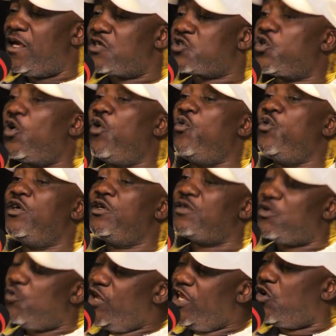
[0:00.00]
So
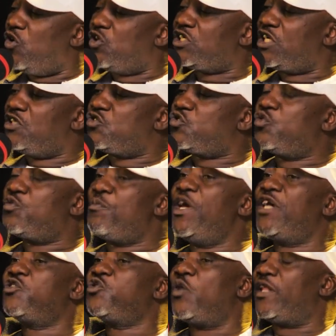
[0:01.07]
we coaches should
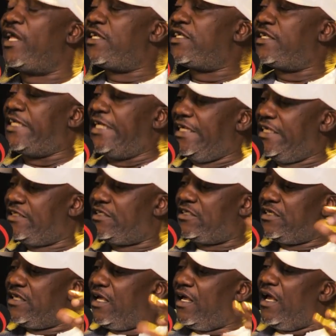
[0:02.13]
make sure that
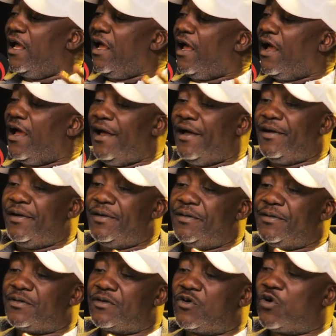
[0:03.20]
these
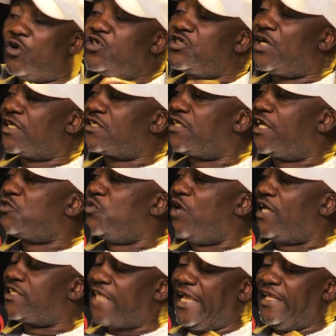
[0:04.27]
contracts that we
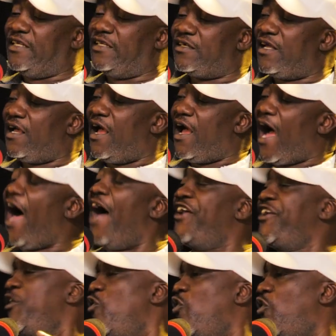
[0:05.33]
are signing are
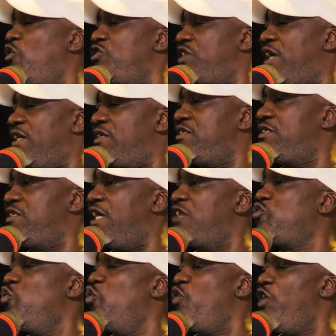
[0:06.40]
real contracts
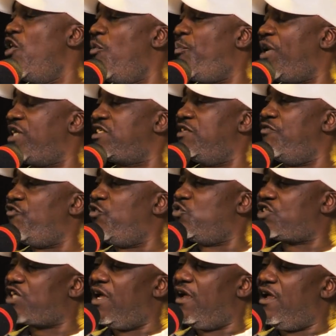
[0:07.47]
that will help us in
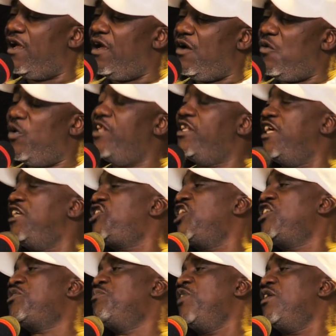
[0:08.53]
future. When they
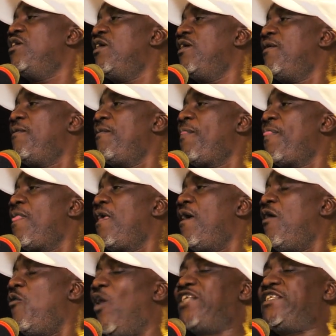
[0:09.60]
chase me,
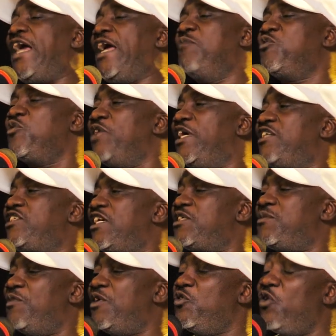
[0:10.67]
what time do they
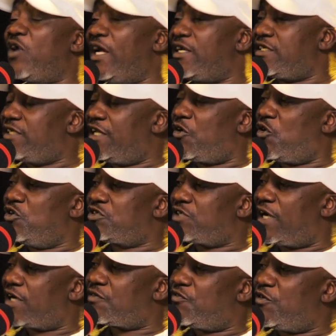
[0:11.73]
chase me? Look at the
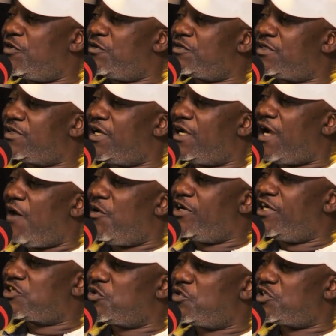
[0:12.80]
contract for our
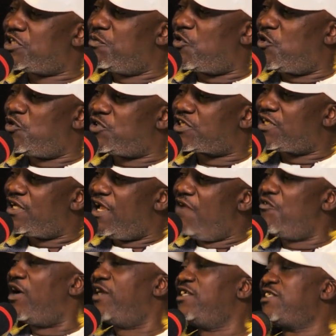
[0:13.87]
national team coach.
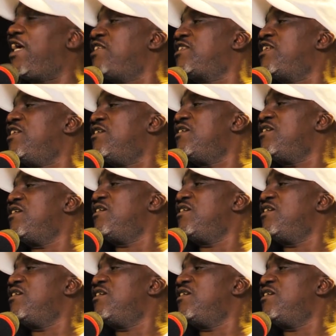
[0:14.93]
Everyone is asking.